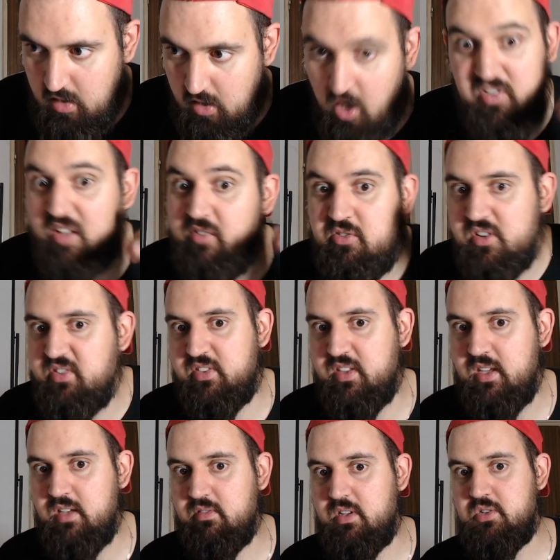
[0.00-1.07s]
of
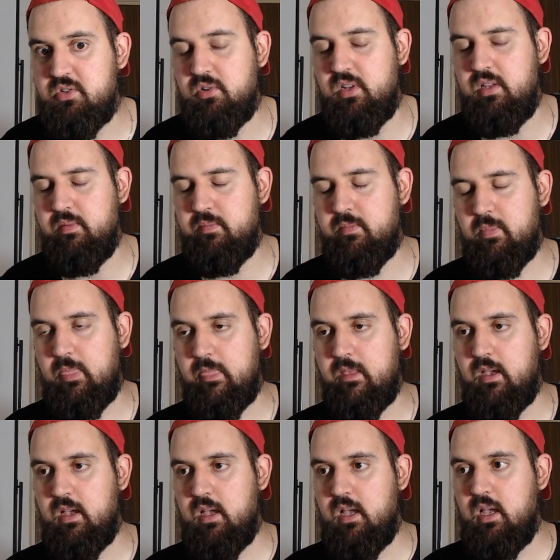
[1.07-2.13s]
everything eventually,
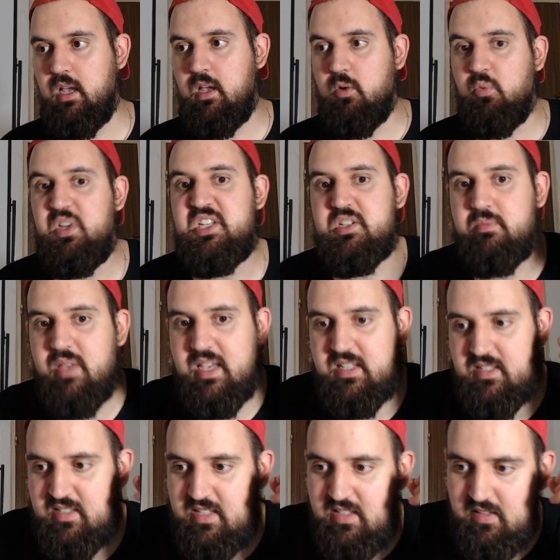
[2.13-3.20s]
which
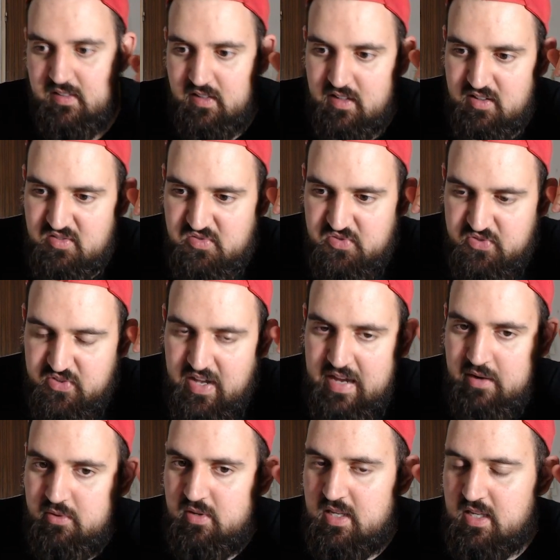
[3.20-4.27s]
makes it
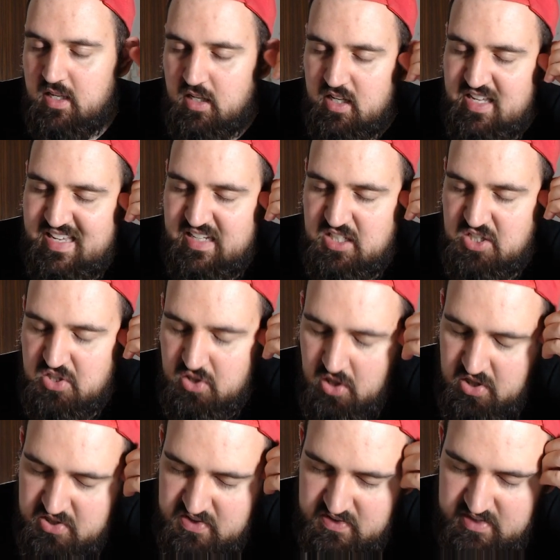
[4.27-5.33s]
very
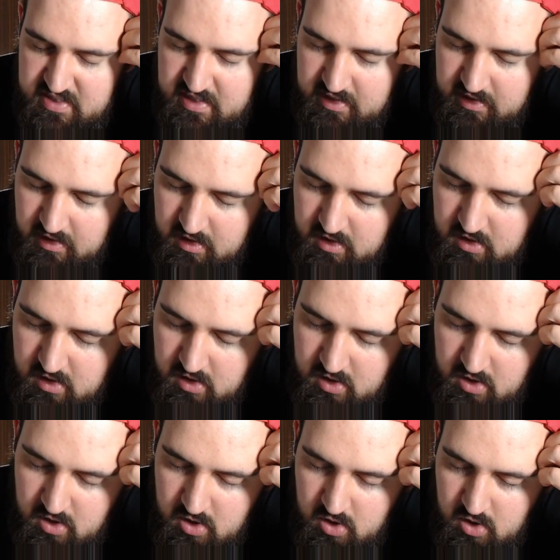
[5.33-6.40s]
exhausting
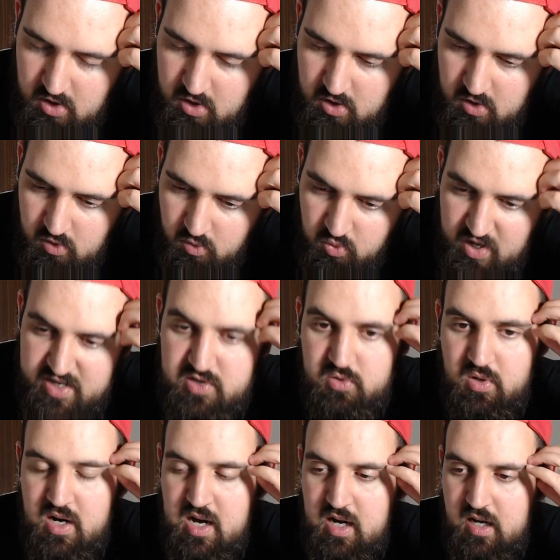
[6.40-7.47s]
when
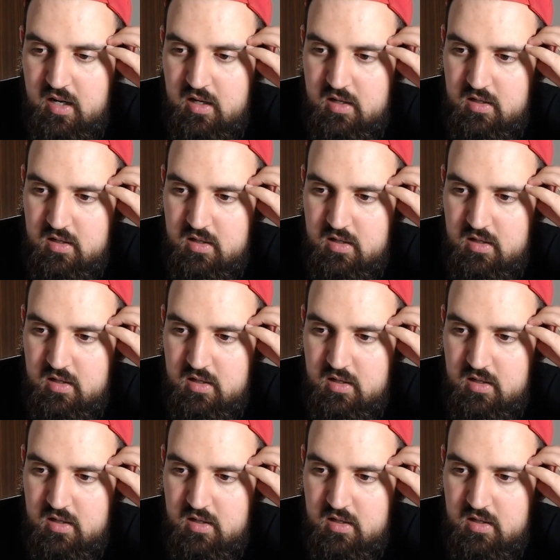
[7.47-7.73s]
you are